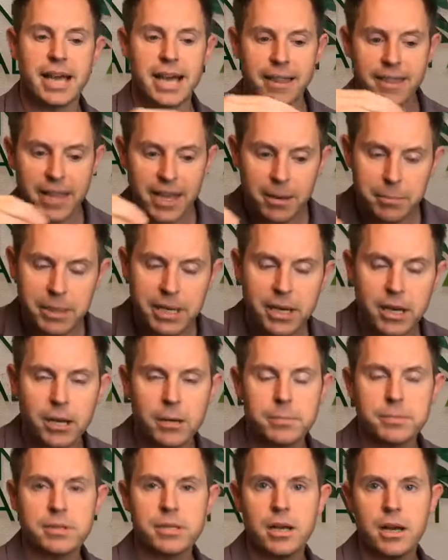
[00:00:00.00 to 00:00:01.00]
and then it
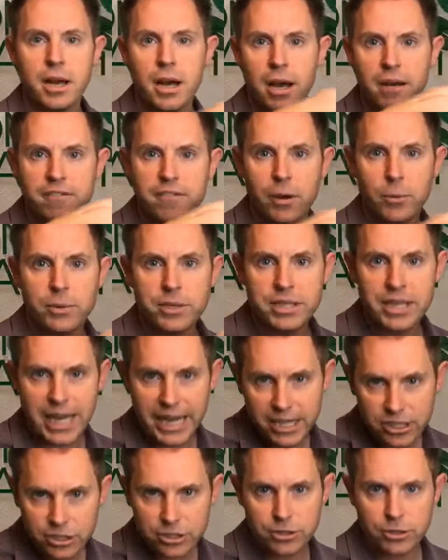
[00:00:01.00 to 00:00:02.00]
becomes
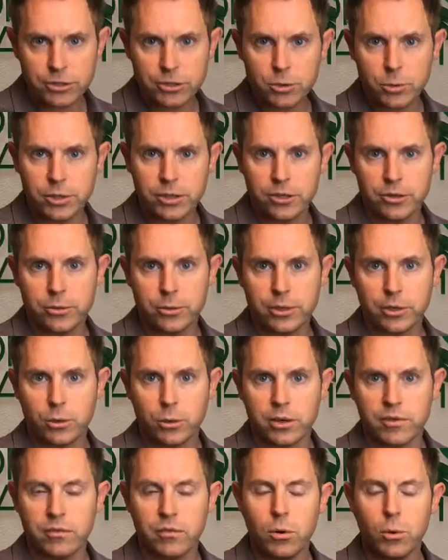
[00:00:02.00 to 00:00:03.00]
foundational to what they're doing
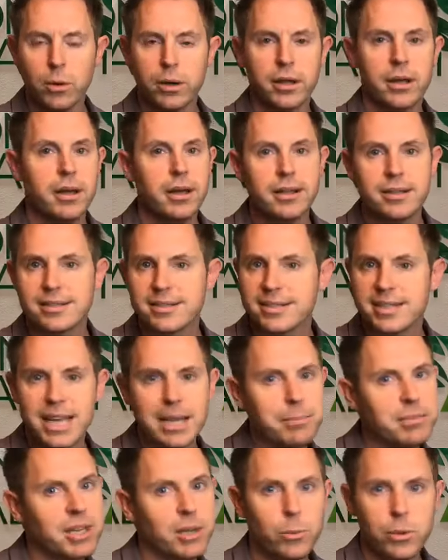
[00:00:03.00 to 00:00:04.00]
going forward.
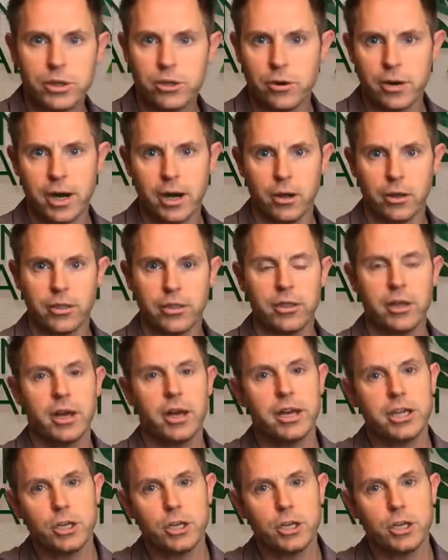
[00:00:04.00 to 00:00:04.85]
Same thing with your health.